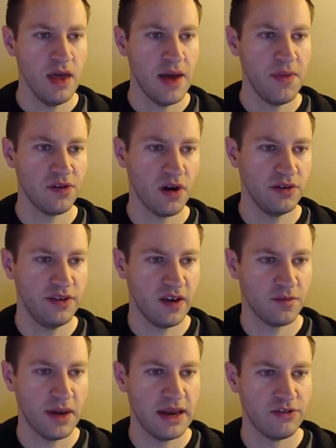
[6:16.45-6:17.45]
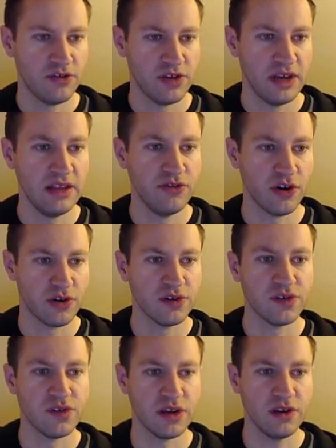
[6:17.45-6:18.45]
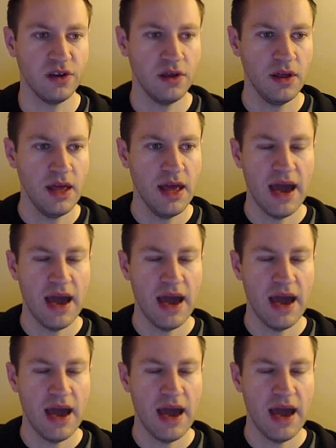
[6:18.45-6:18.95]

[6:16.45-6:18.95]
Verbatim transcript: and this rtx byte is just an internal signal.